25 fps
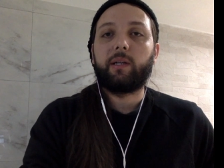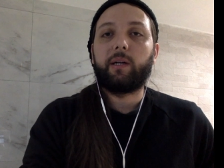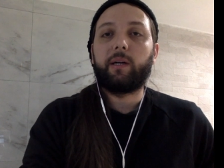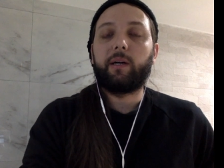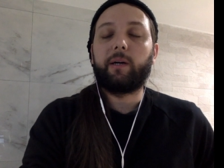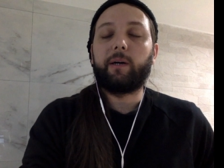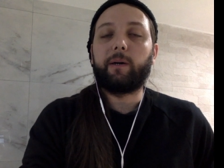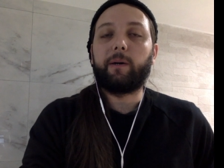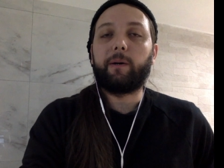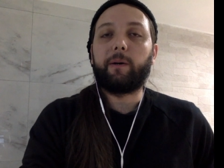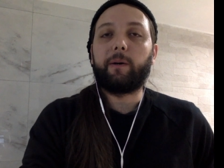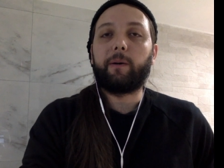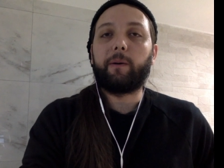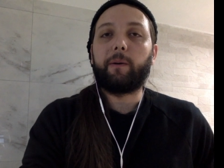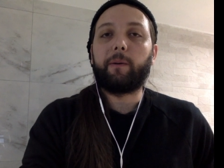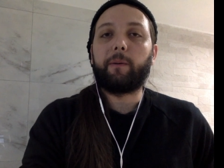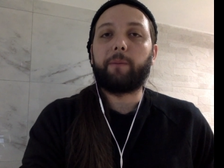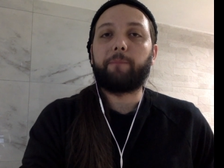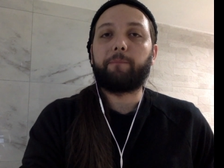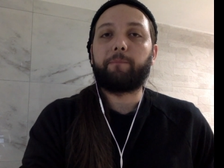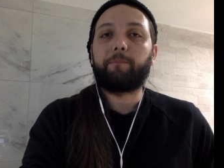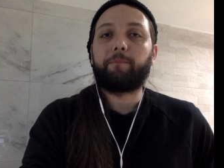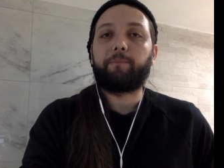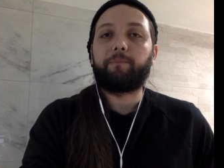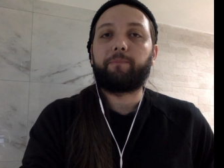Uh,
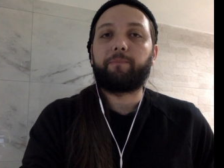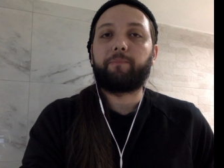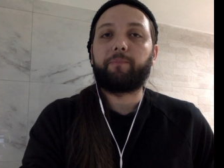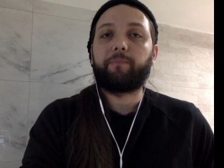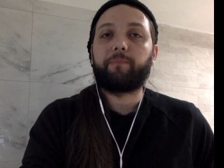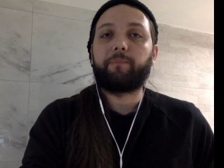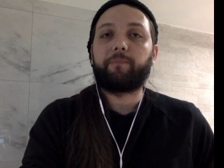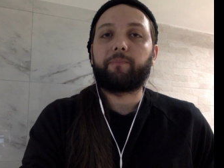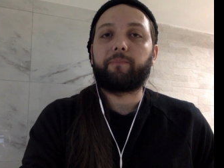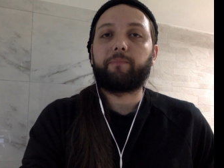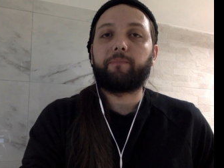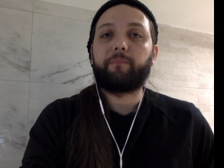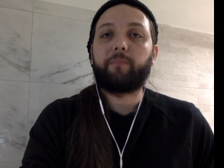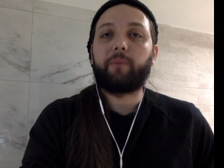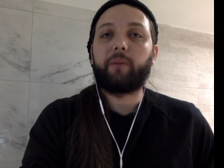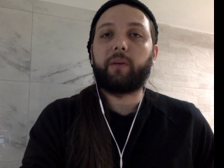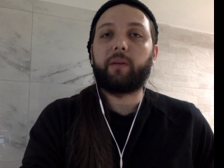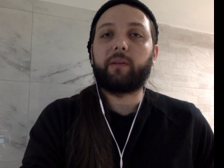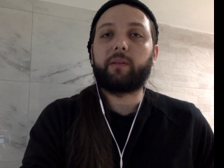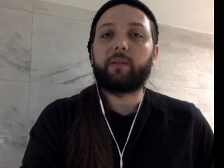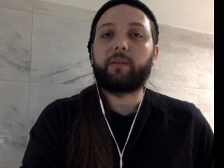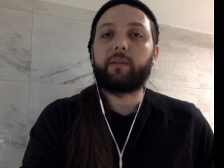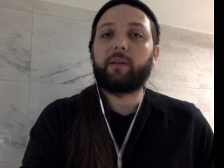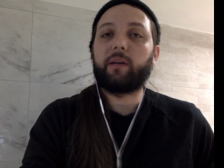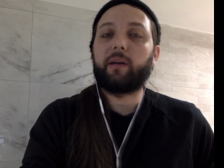
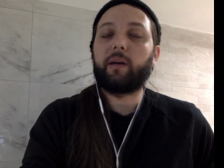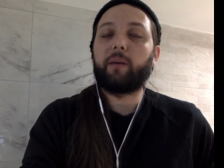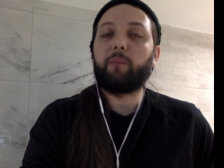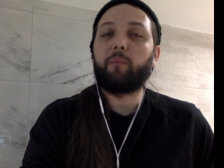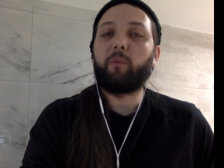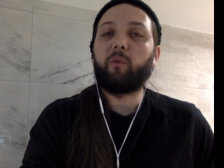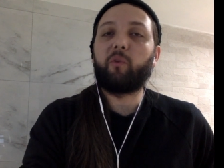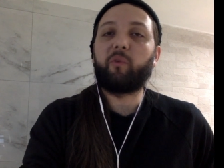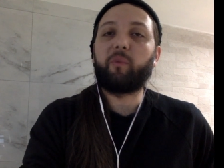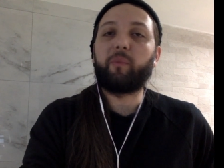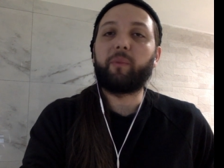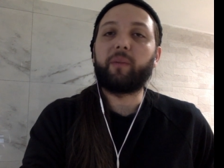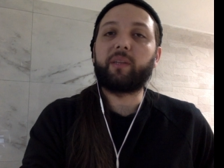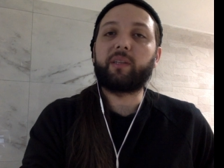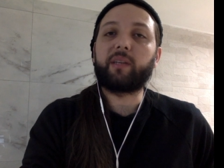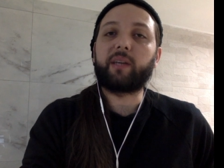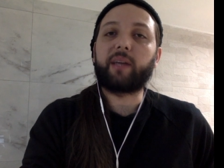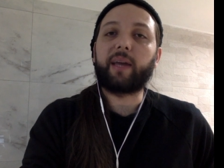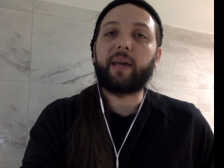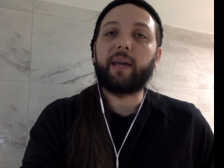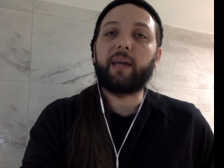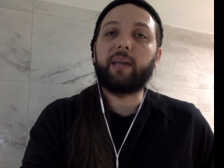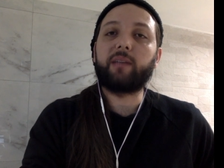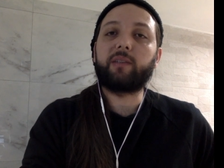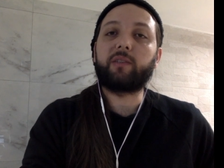but a movement
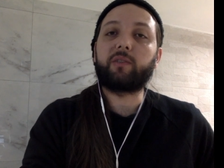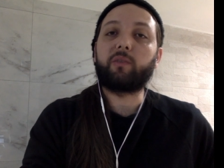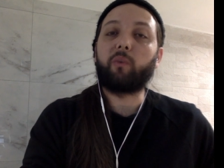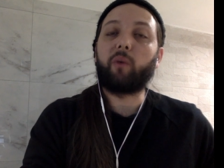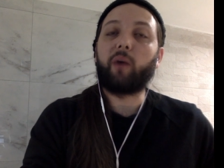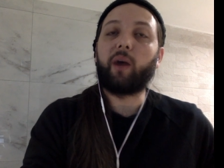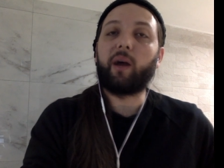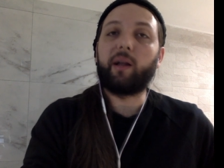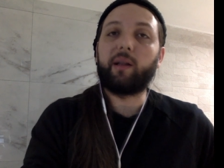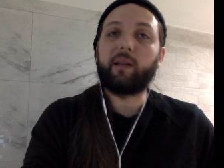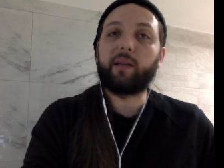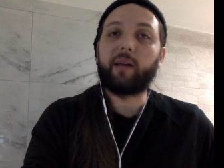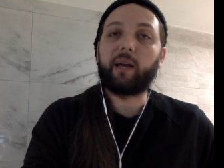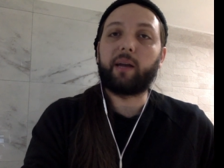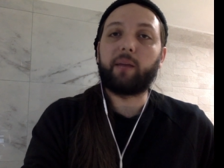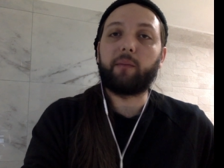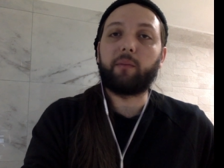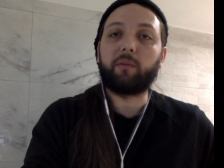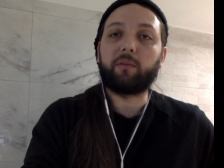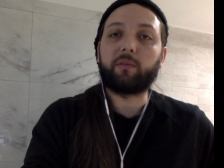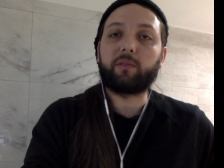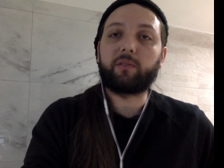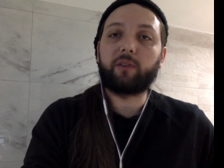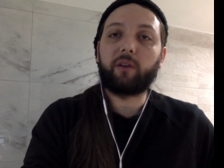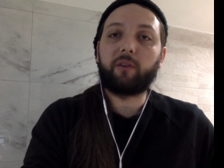against wild
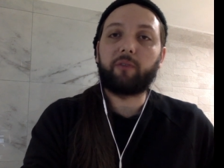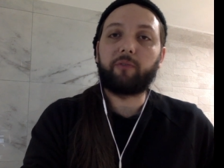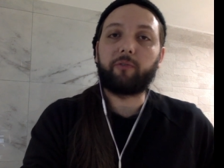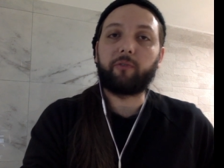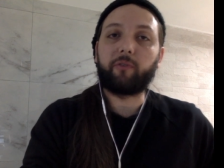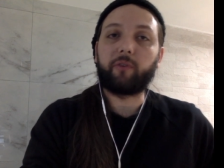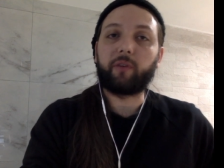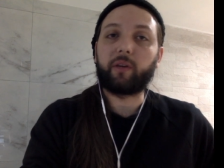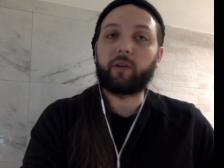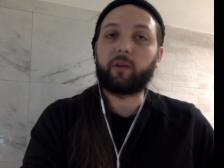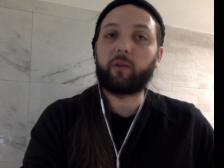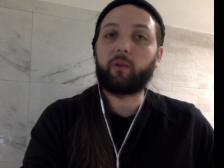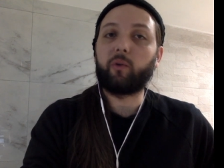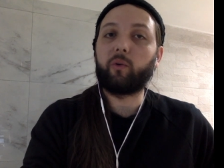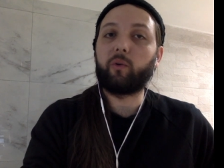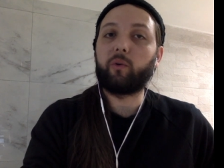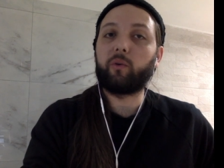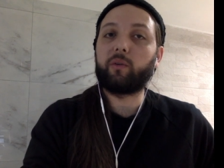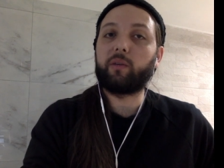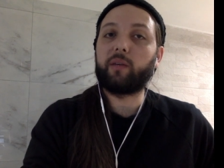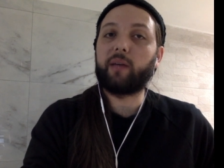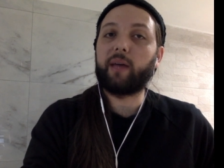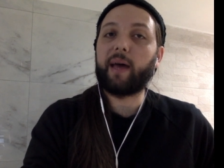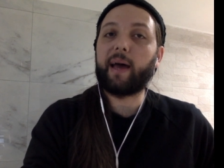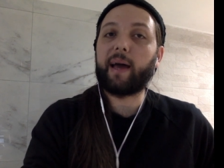animal suffering
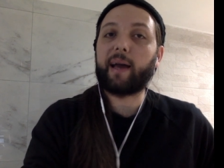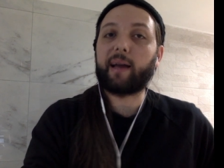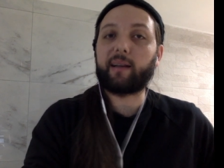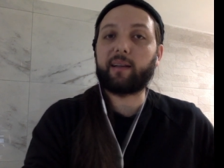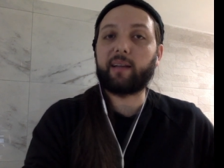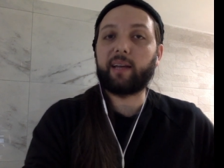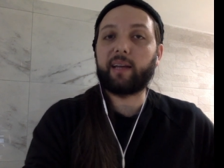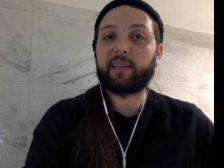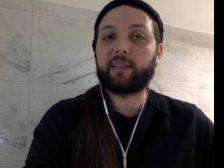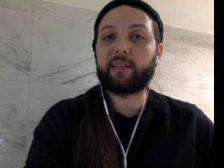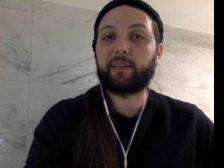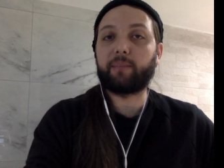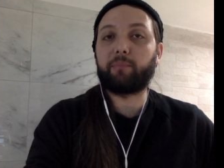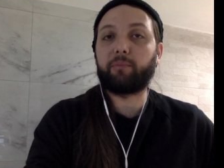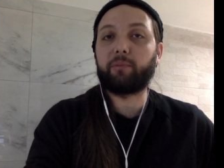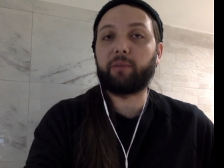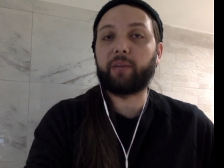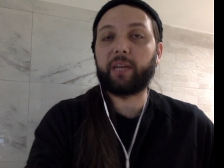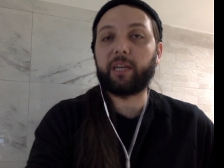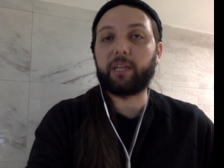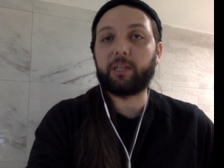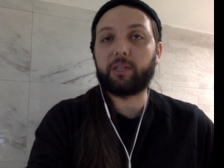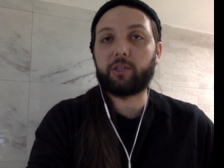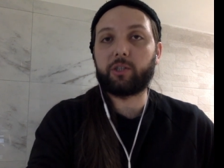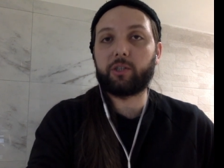could act as a
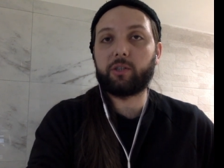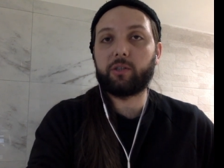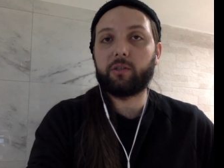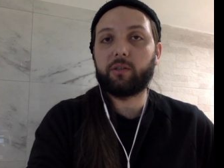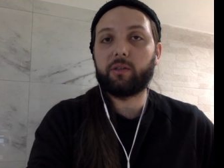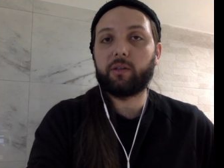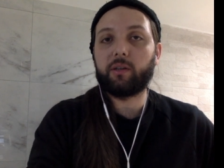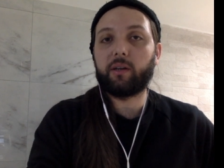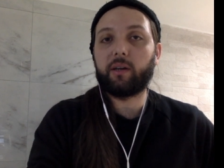bridge